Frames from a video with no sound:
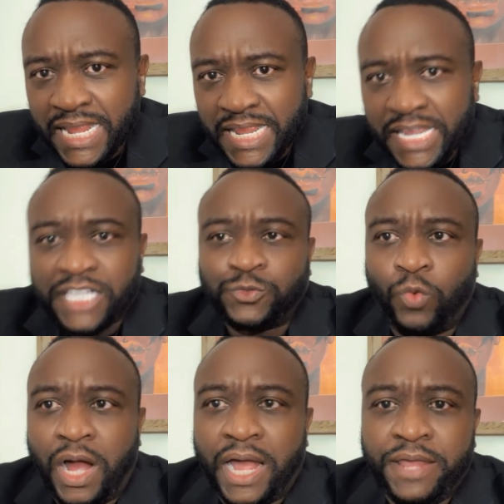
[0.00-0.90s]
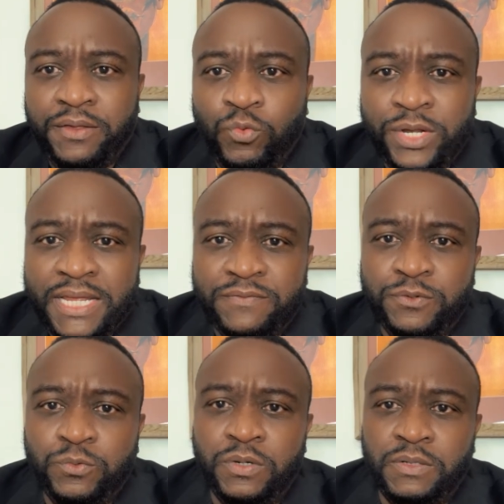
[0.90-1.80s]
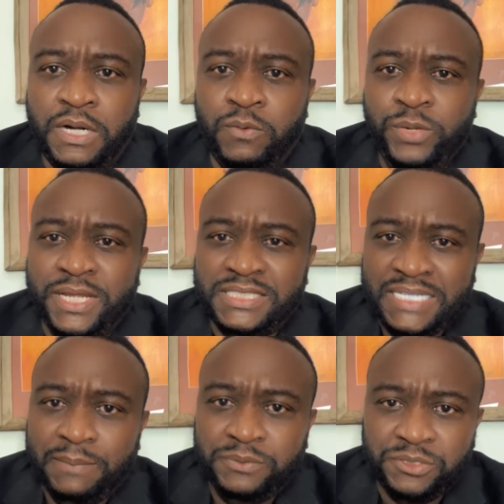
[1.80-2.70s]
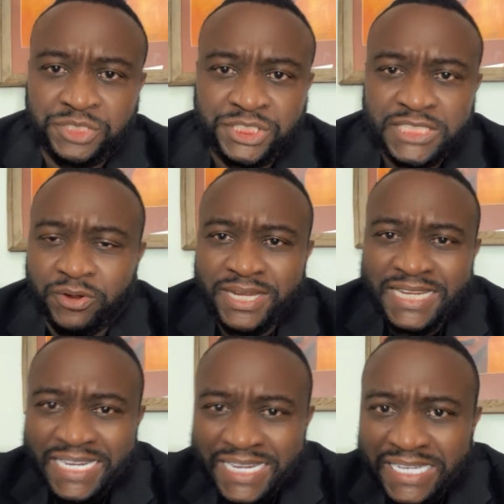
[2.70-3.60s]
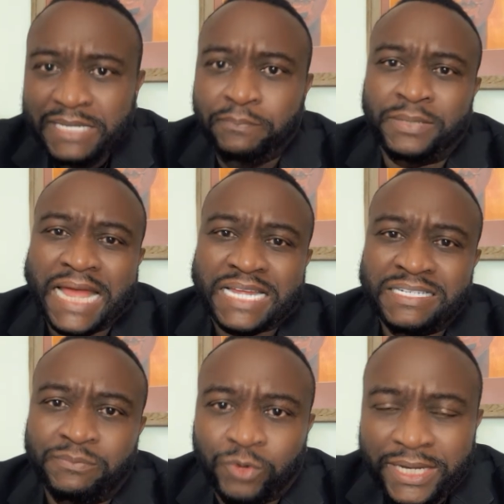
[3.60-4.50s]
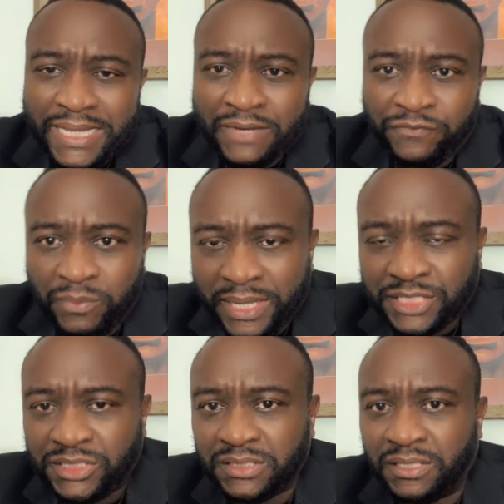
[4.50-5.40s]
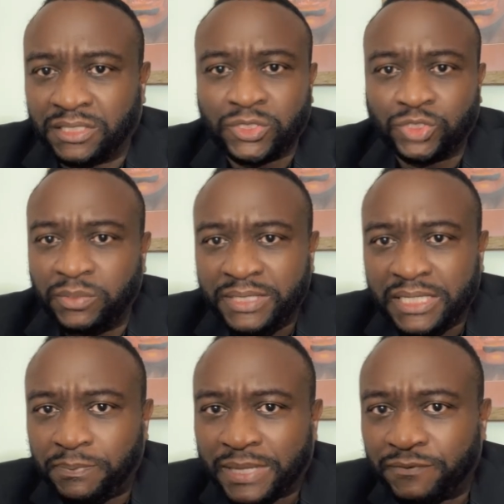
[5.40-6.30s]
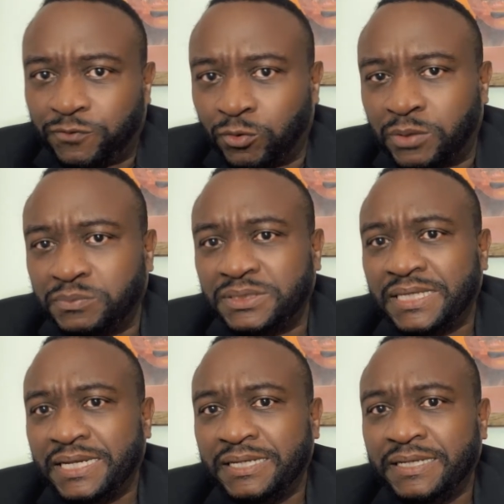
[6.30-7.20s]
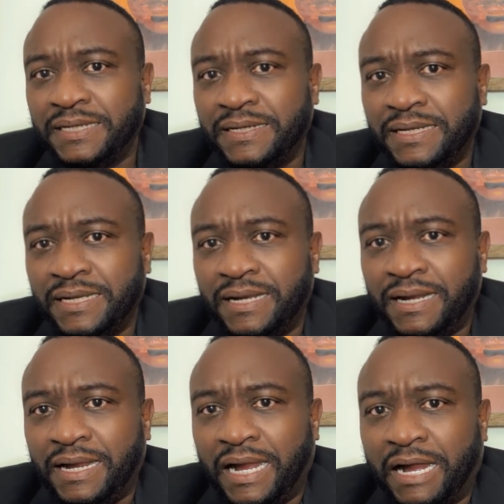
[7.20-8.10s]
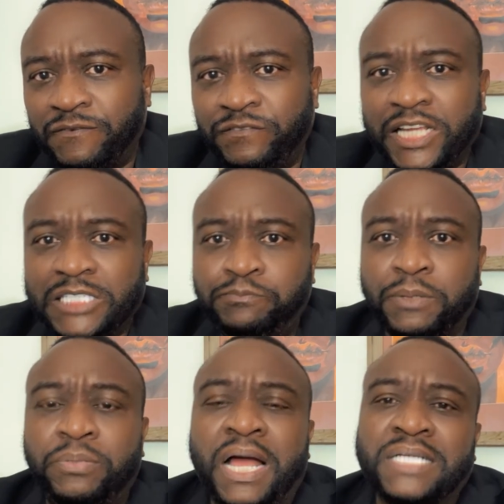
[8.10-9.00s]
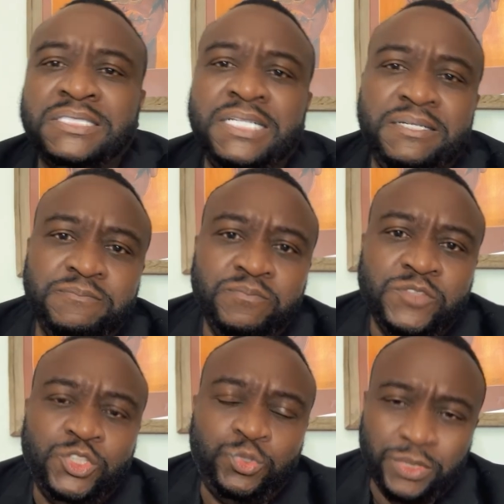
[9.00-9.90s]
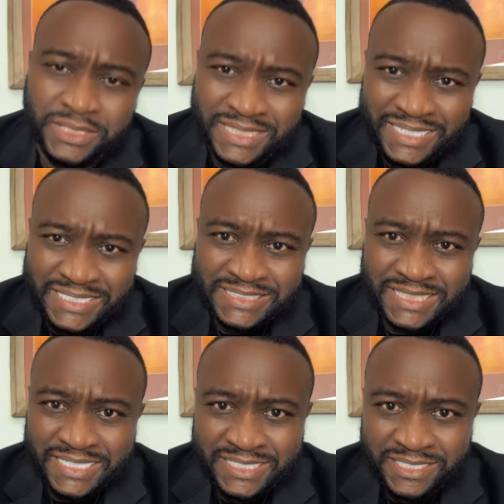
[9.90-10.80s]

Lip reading: It's why whenever we attempt sharing any Black liberating information on social media platforms, Facebook blocks it, Twitter deletes it,